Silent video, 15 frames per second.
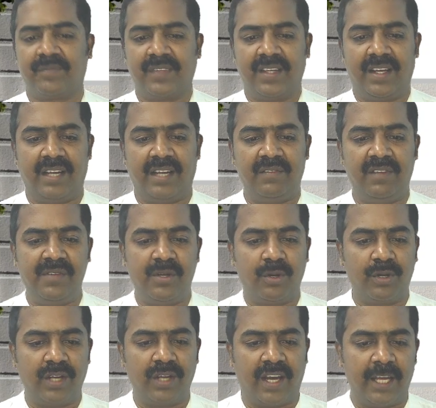And when we go
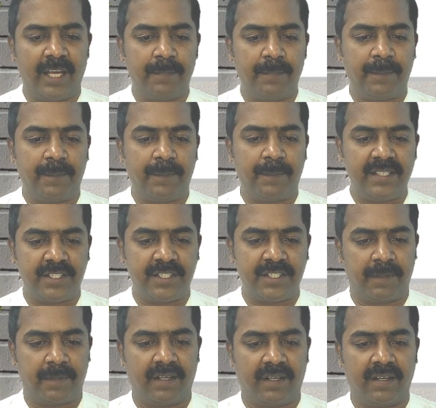to hire purchase
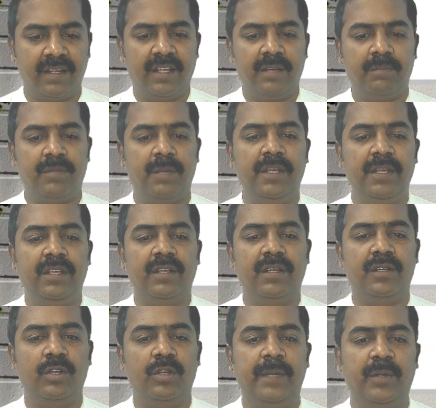chapter, maybe you
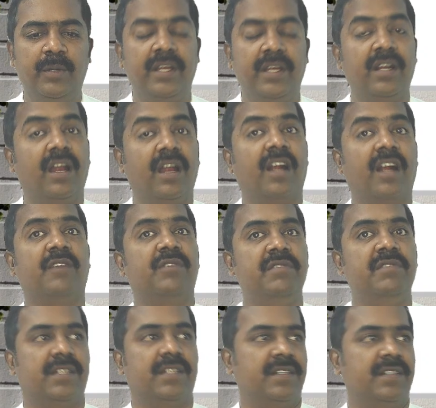will be doing a lot of
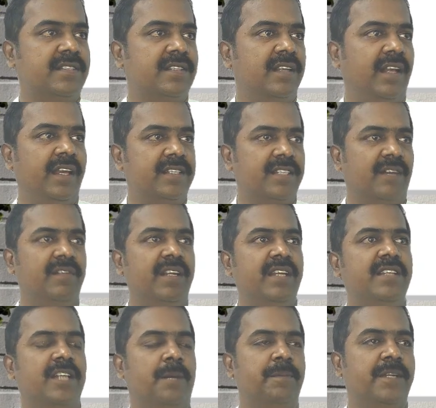revisions, like 17
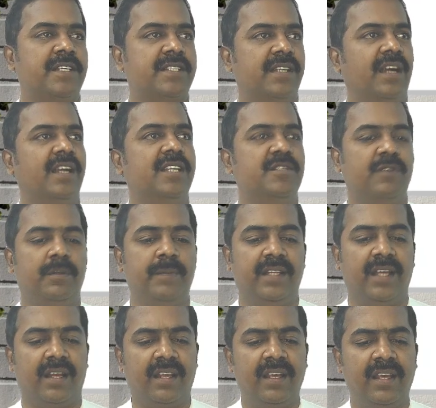chapters knowledge will be
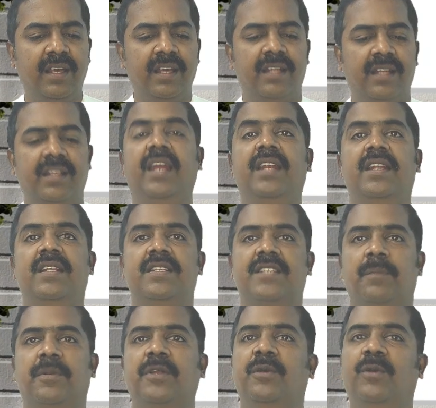there, then 18th
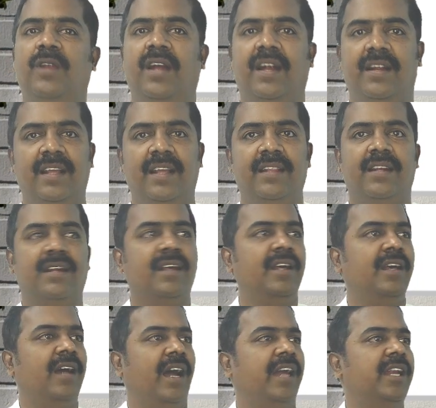chapter you will add, like that.
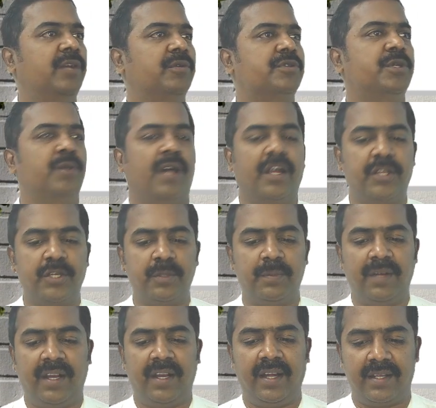I request you to
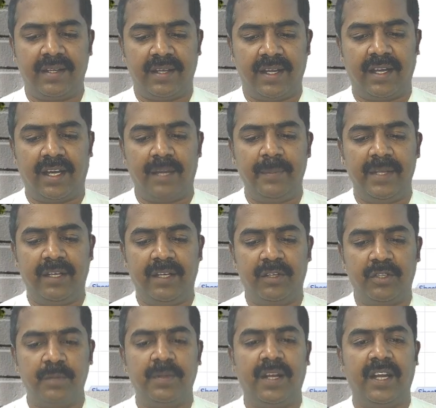accumulate, uh, I mean,
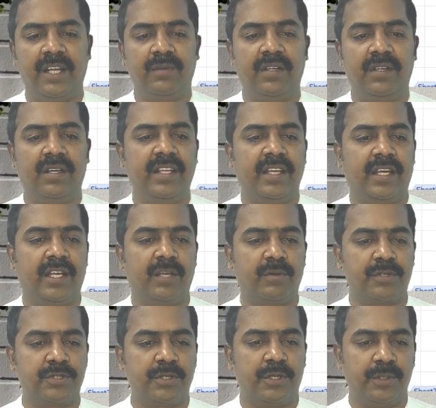cumulative learning I
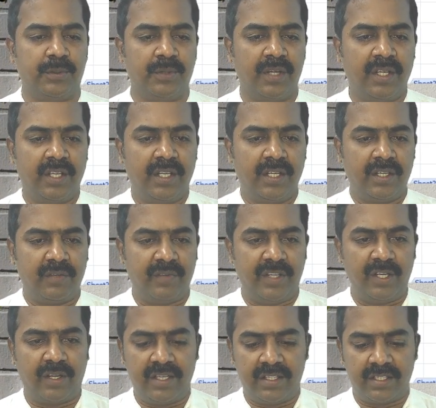request you to do. When you
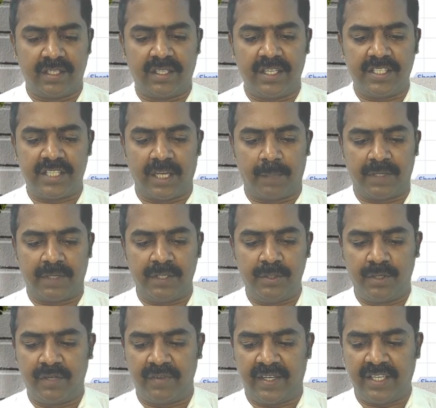are in third chapter, you
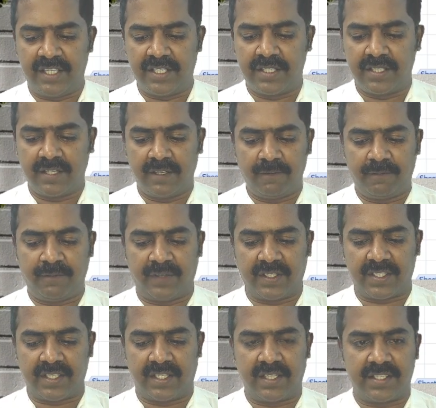revise
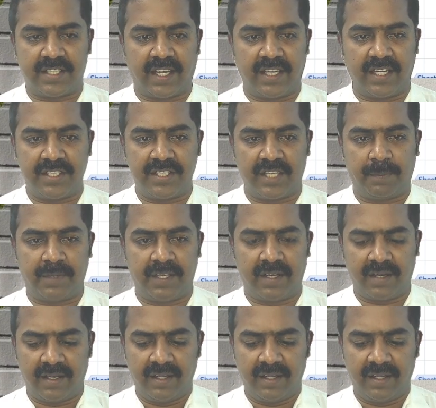first and second chapter,